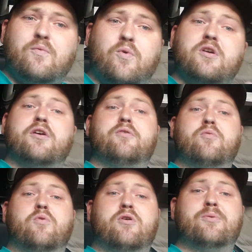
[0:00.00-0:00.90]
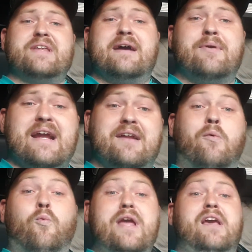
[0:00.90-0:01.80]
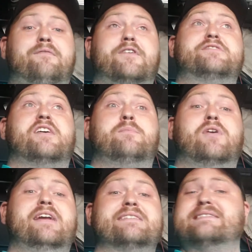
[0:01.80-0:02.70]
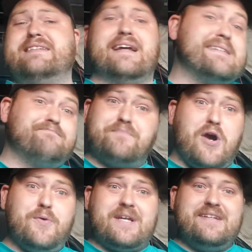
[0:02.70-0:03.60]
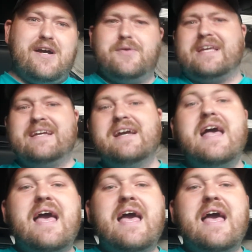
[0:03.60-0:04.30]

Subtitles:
We're going to war with Iran. We, for some reason, say okie dokie,